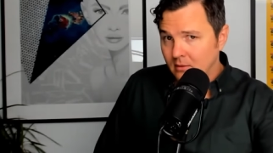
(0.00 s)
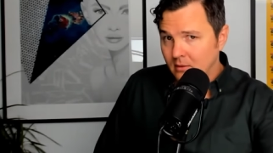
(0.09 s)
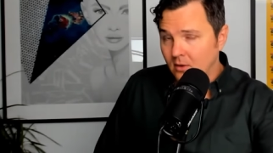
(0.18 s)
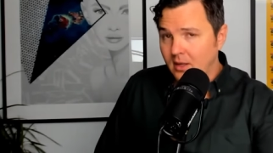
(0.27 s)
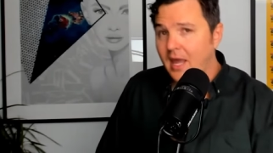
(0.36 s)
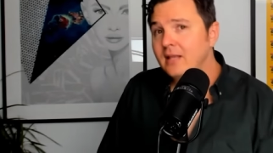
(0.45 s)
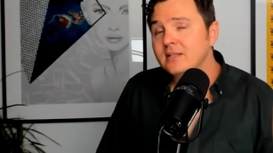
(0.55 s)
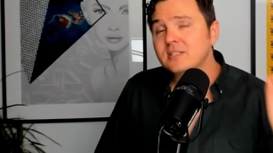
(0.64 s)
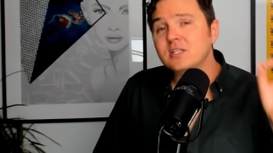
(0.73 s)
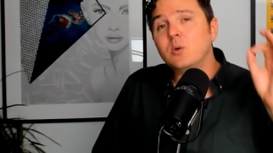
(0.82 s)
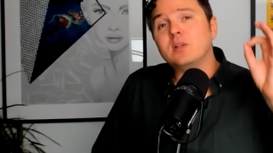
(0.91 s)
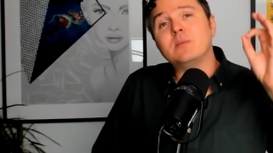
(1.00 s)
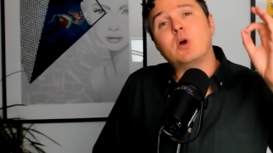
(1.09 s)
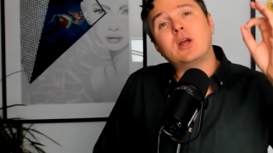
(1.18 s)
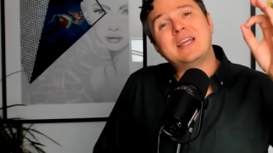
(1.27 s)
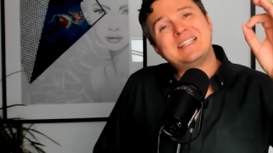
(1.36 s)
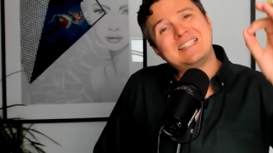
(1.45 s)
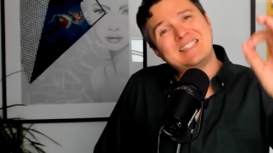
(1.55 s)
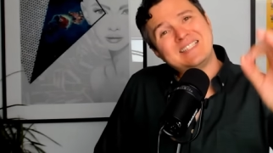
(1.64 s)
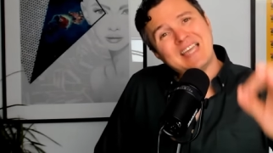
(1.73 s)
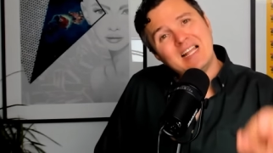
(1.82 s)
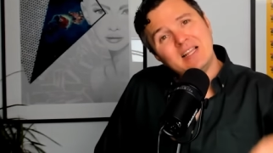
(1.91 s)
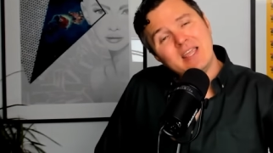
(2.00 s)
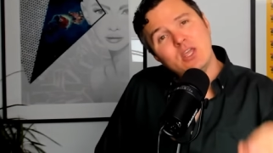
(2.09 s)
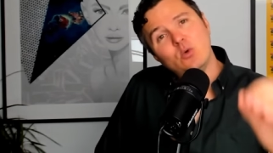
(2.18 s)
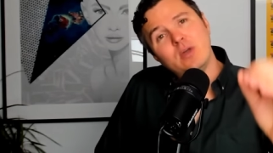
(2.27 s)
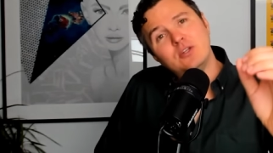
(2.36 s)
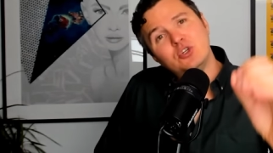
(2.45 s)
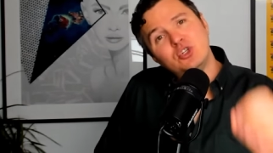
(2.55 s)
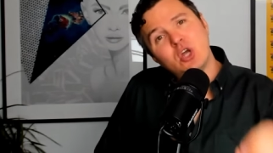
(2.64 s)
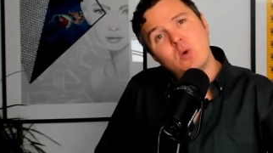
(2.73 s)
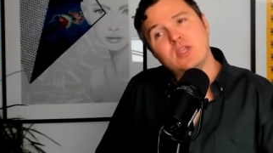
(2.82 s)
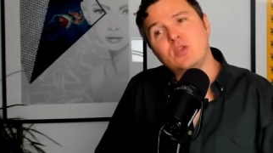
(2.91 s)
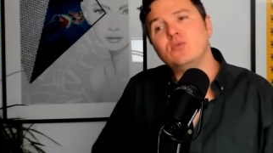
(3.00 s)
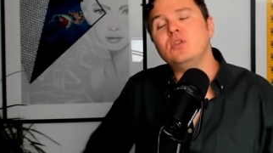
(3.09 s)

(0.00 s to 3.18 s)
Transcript: Okay, listen to what the market's telling you and showing you,